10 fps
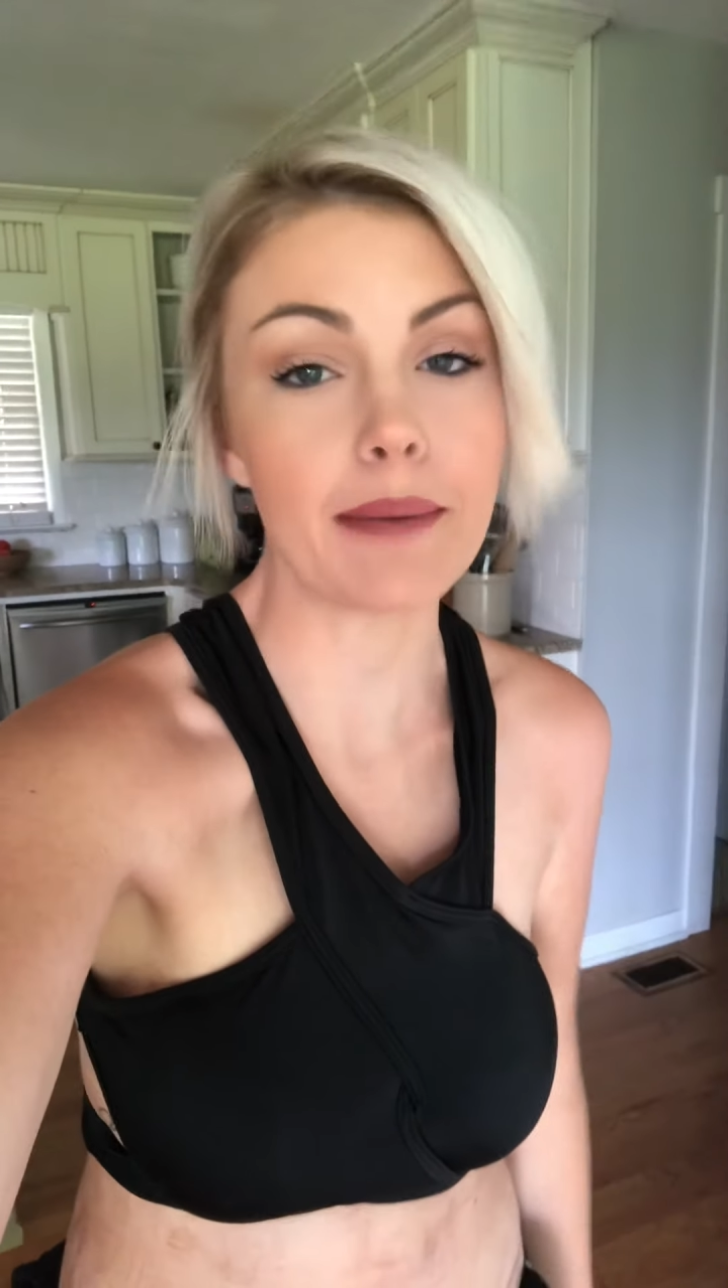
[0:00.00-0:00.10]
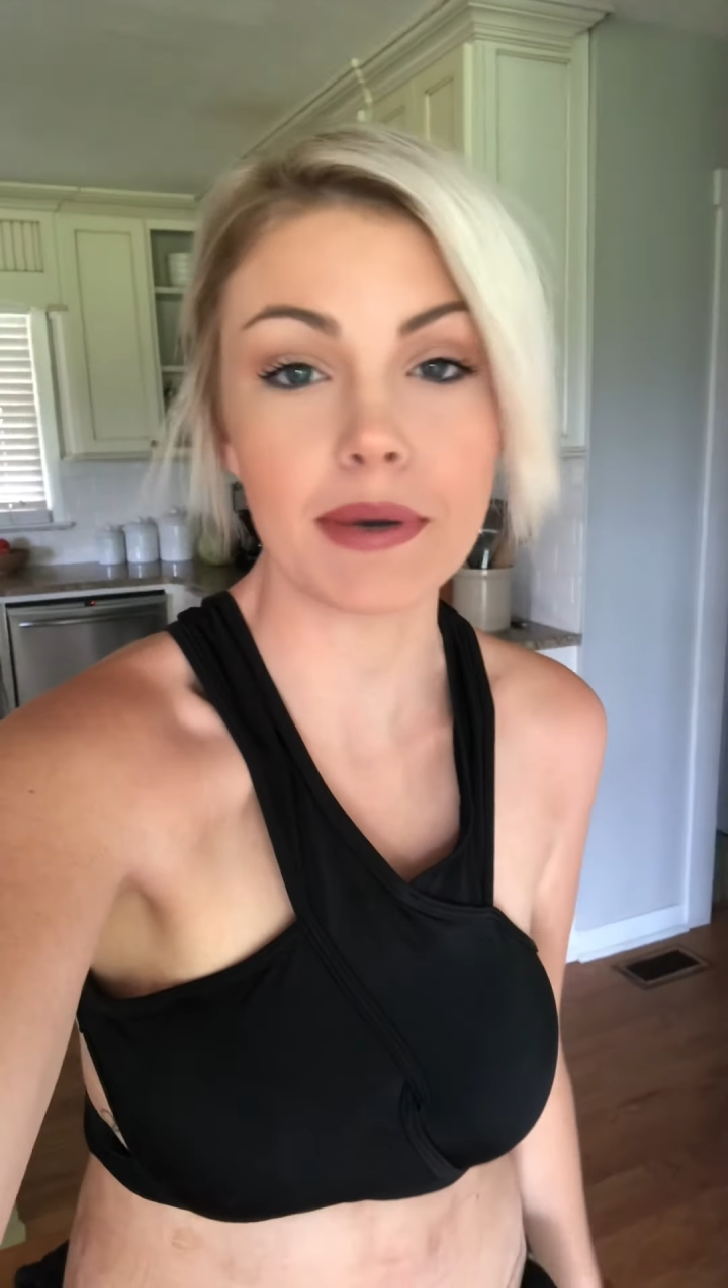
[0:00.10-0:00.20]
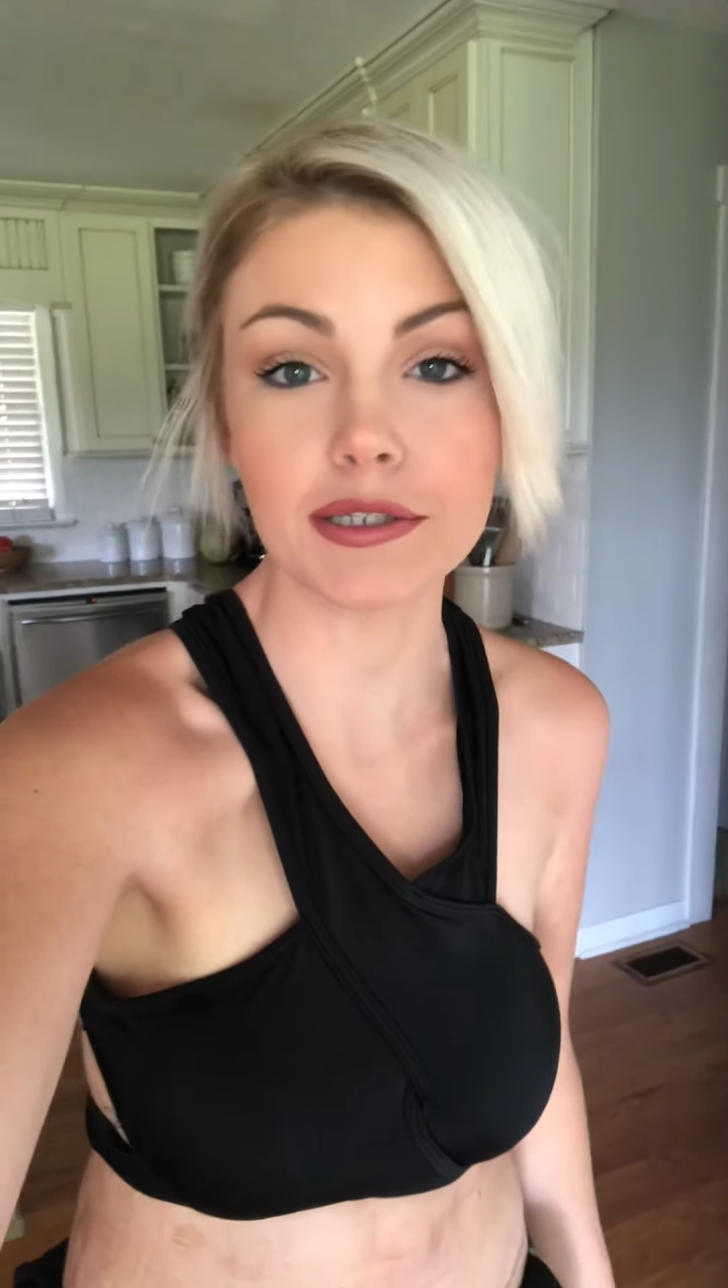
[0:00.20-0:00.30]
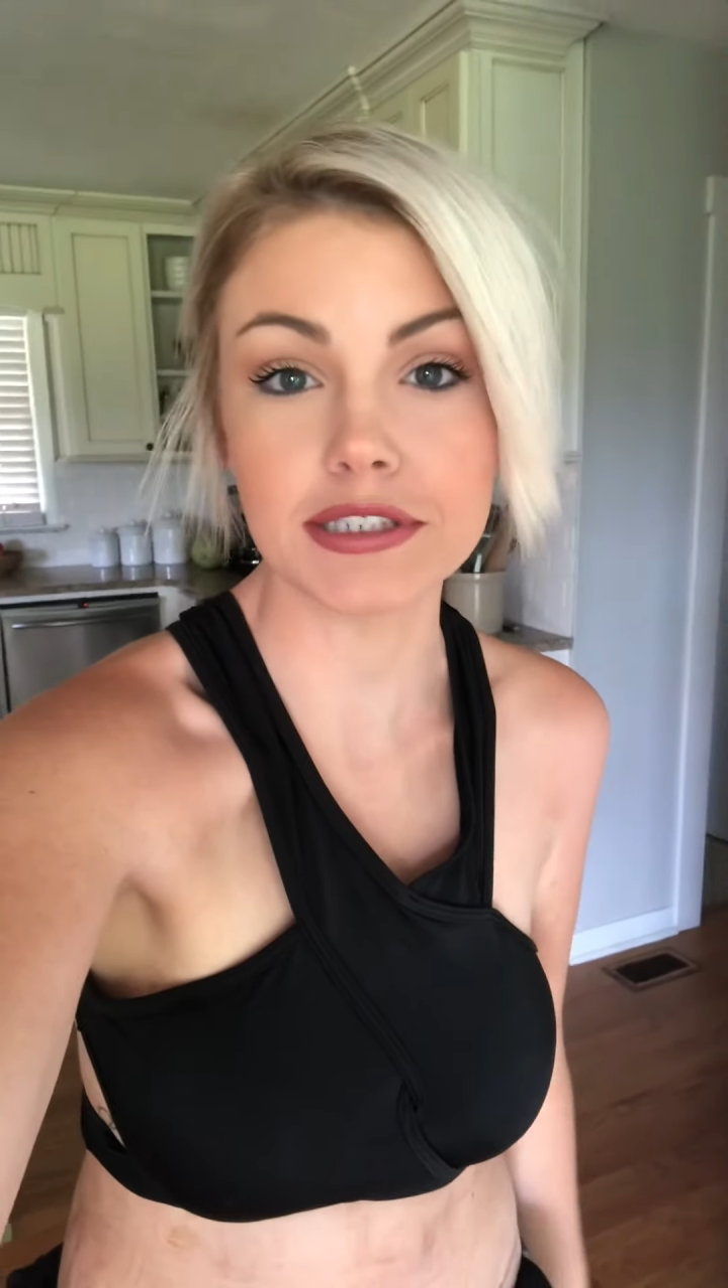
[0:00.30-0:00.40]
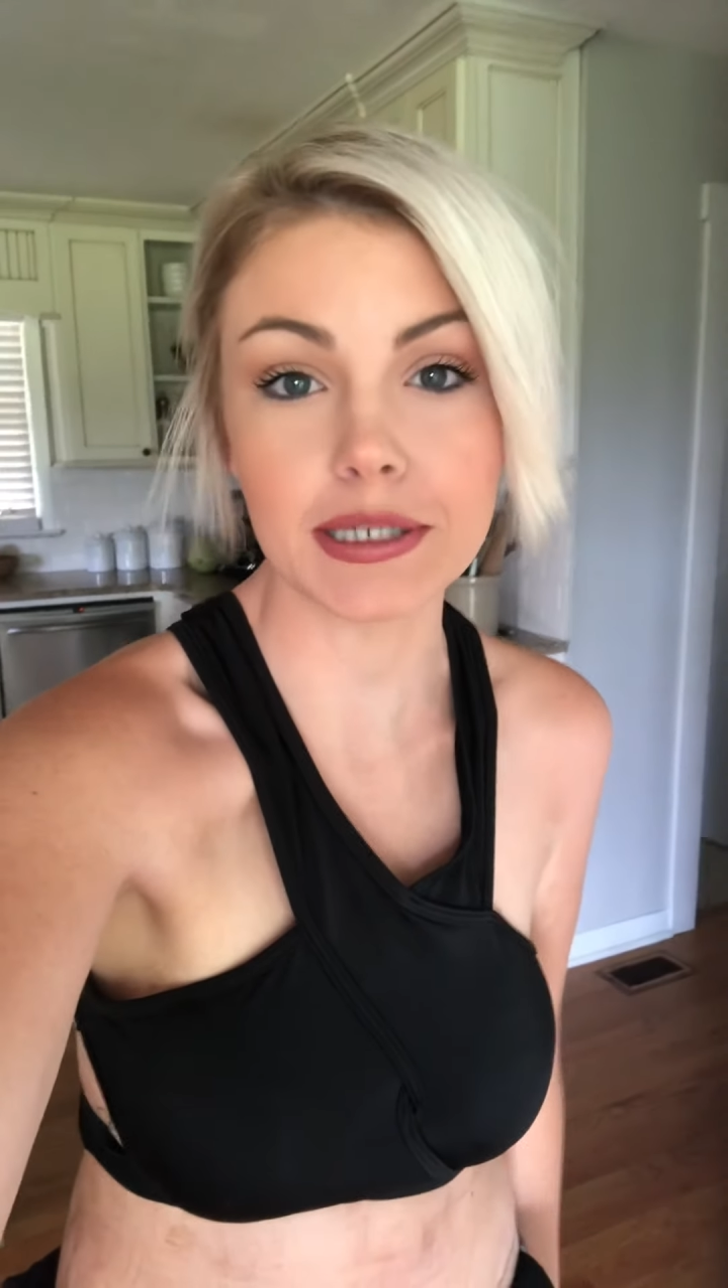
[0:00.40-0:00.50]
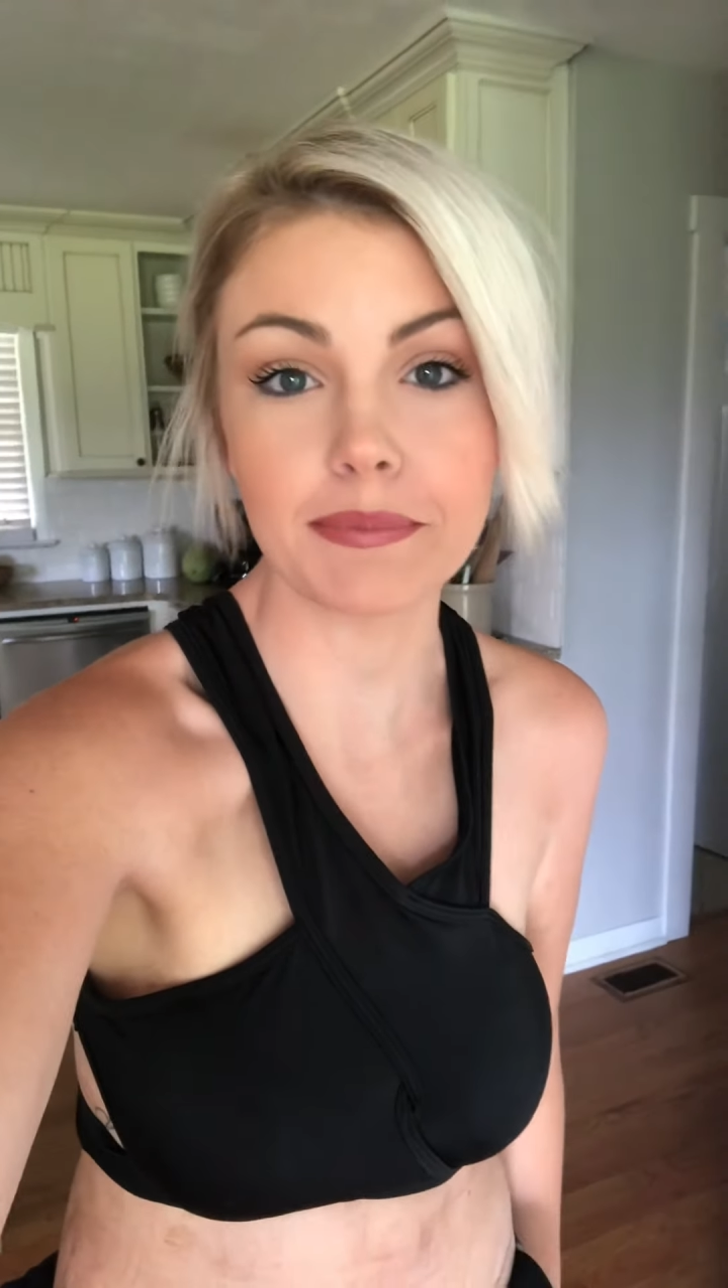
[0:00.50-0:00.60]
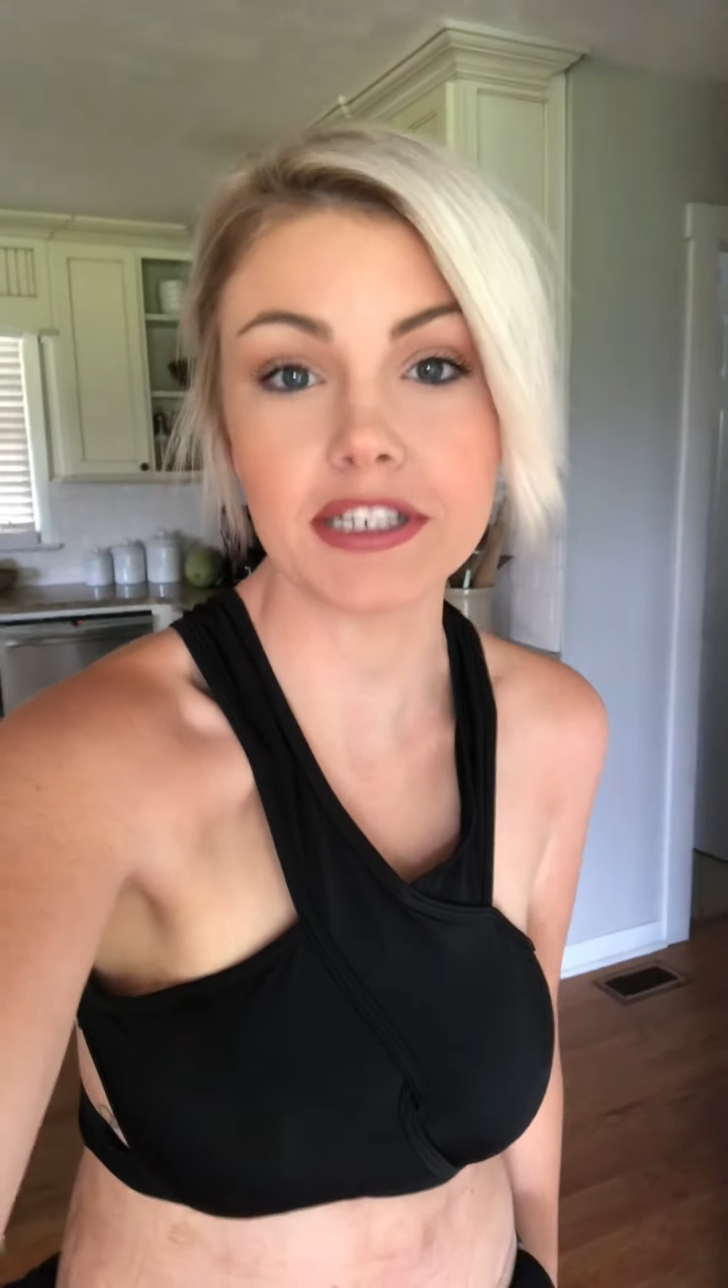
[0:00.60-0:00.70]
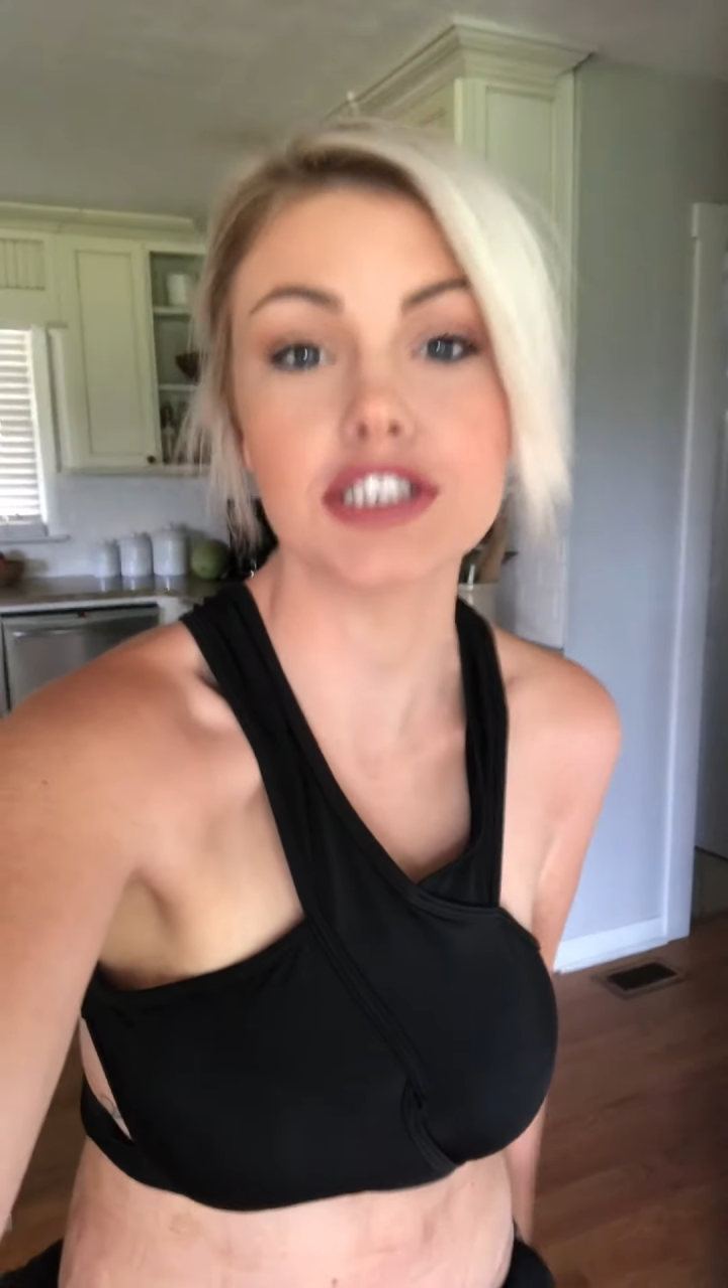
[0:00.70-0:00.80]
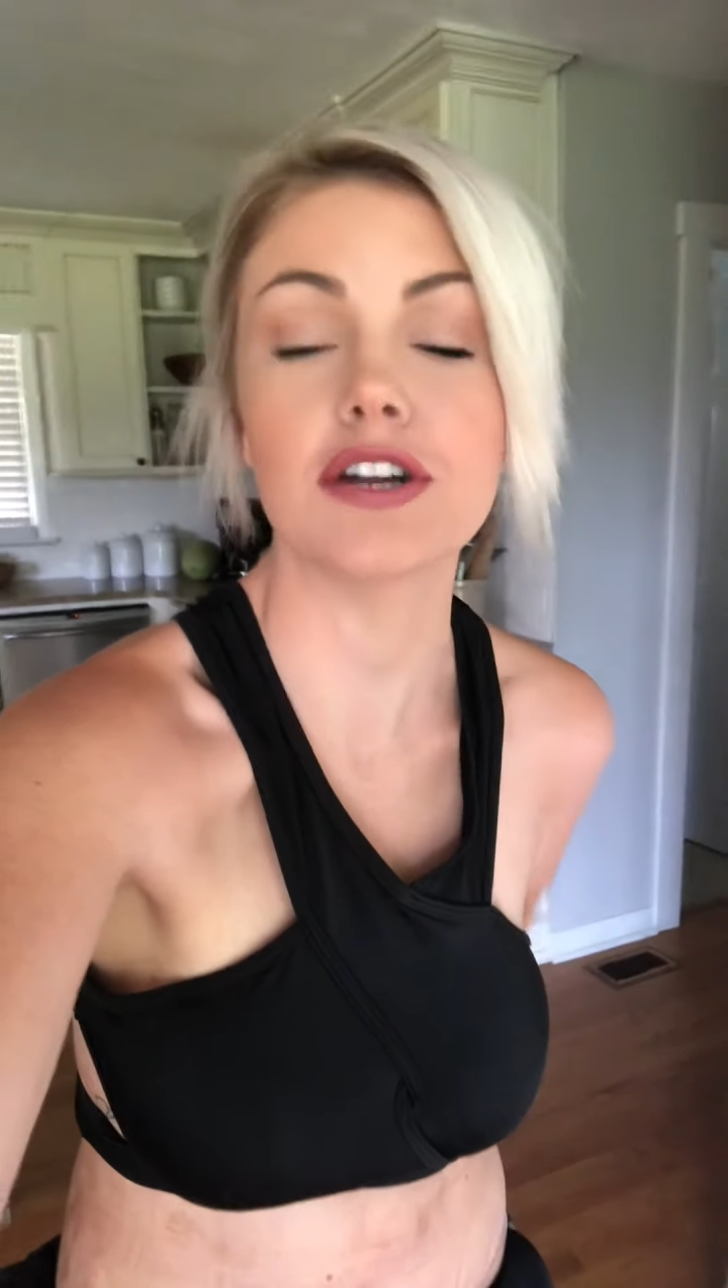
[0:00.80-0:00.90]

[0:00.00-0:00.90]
I posted a picture